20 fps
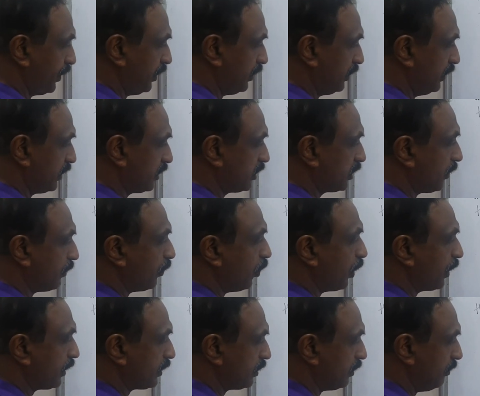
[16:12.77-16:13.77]
This is a
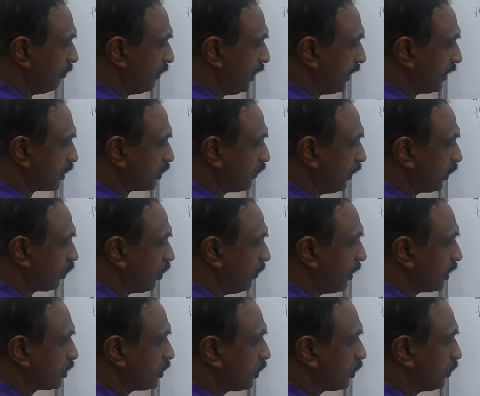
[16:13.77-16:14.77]
point
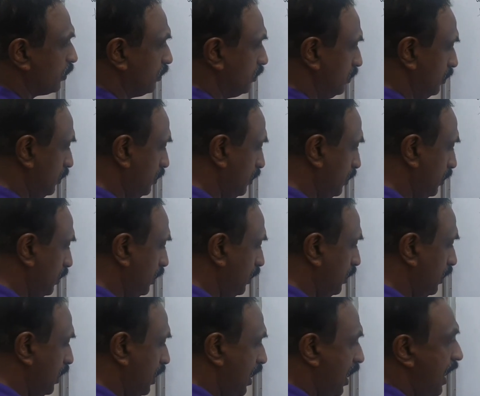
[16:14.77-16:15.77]
-1, 0
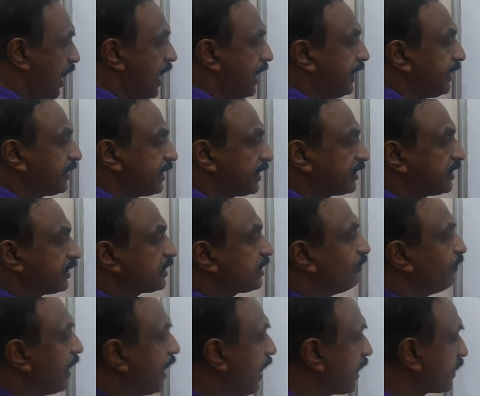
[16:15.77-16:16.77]
and it touches
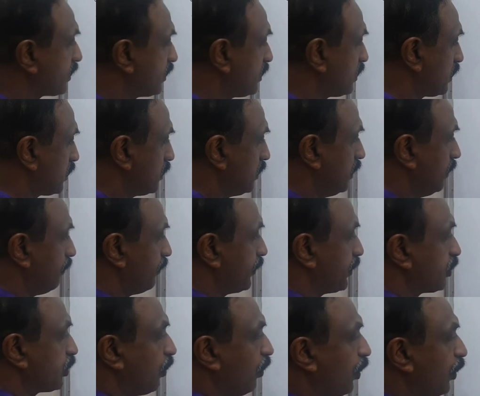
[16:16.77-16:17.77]
the y-axis.
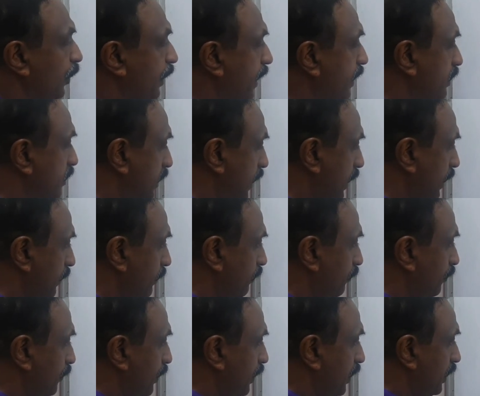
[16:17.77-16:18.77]
So what you can say,
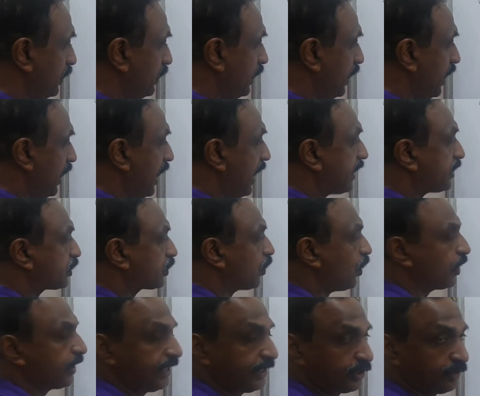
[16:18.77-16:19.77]
the x
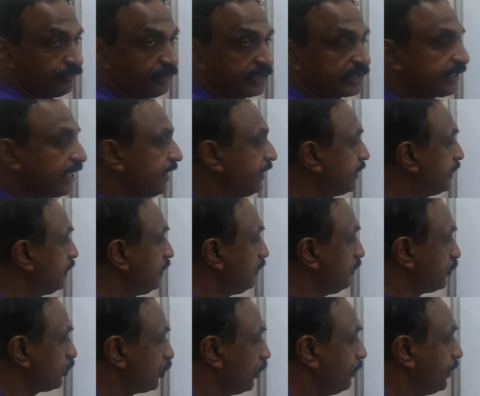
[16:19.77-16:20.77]
coordinate of the center
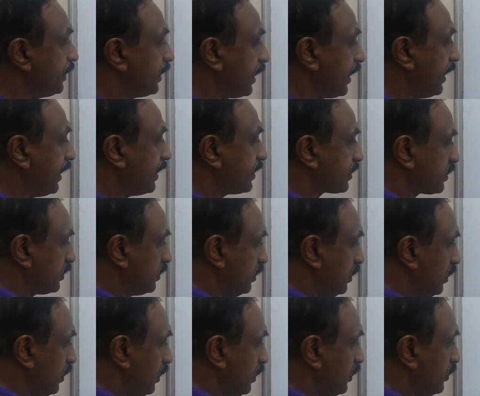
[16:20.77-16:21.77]
should be the radius.
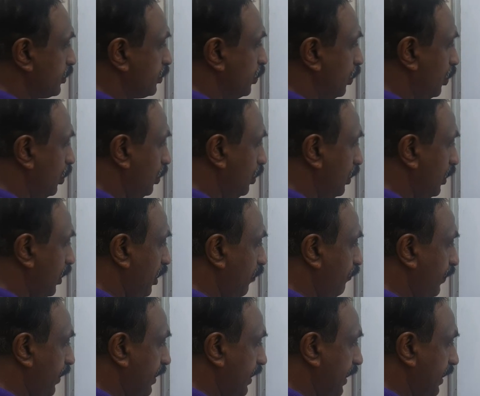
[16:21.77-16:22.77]
So
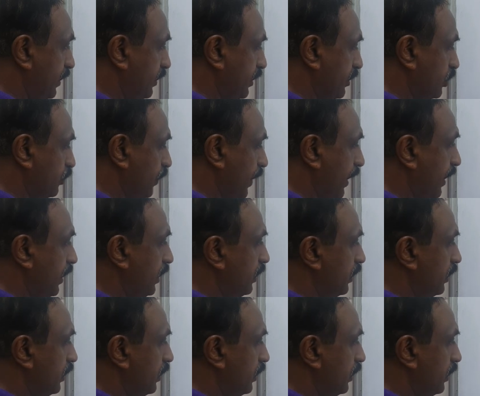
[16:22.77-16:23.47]
if I take this way,